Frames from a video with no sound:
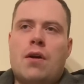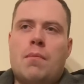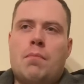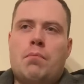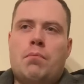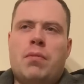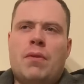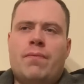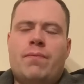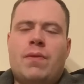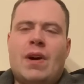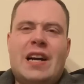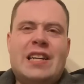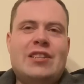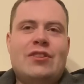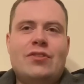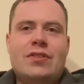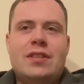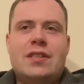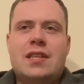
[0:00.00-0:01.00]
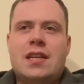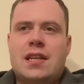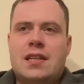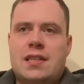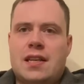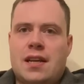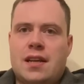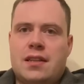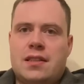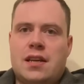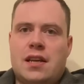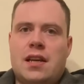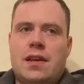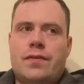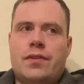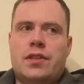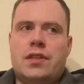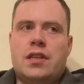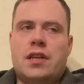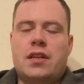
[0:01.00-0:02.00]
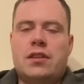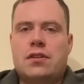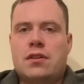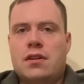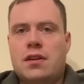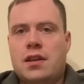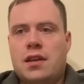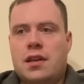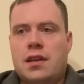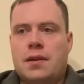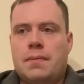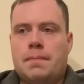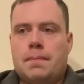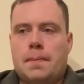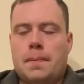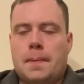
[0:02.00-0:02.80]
But I just think Tank Davis is going to...